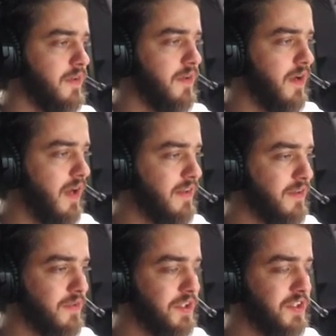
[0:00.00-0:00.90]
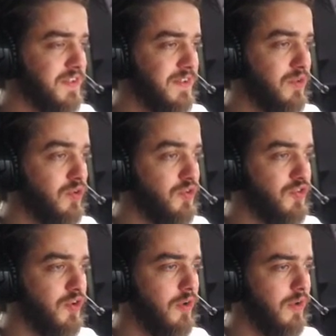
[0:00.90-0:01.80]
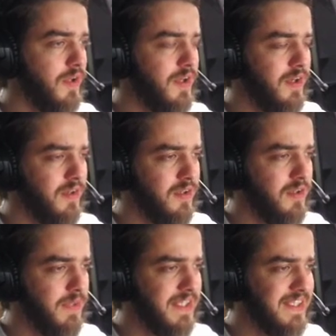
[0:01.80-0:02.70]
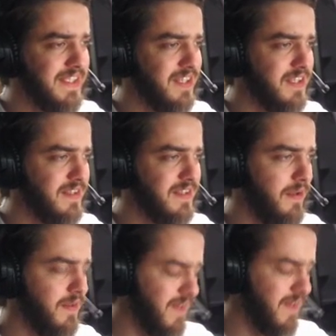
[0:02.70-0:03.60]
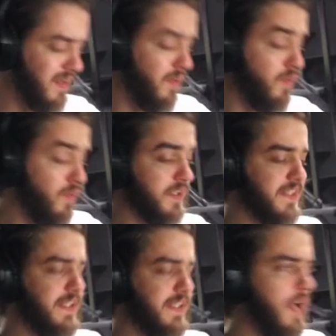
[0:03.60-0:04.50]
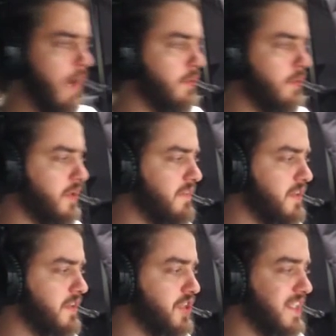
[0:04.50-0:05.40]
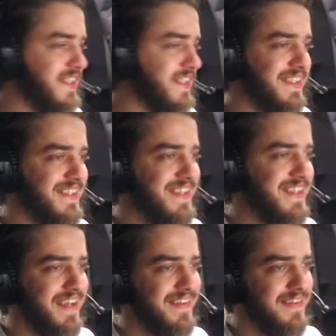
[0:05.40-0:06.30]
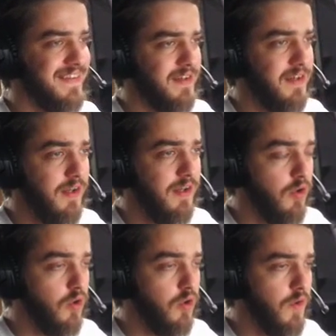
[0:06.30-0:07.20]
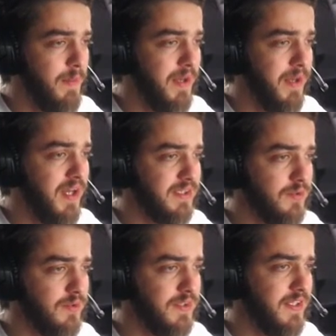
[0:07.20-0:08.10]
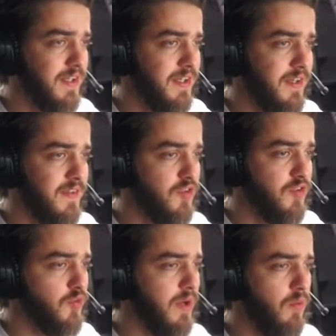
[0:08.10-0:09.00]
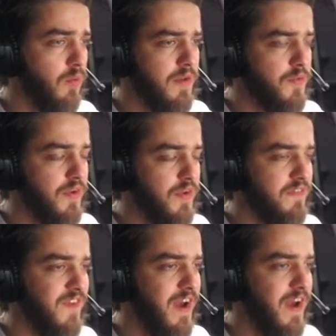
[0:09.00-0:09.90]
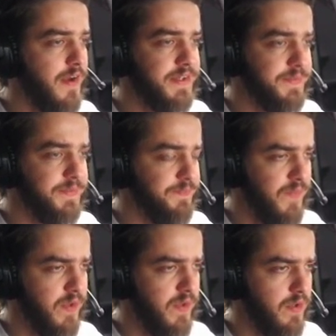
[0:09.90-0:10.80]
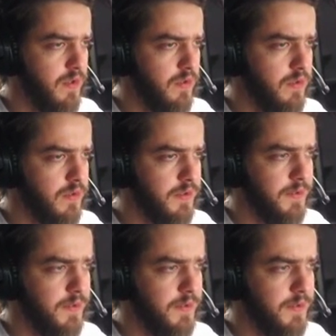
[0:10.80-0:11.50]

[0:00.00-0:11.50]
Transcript: other creatures you control makes it slightly worse. I would give it just a 6. Concordia Pegasos is a 2 mana 1/3 flyer. Um,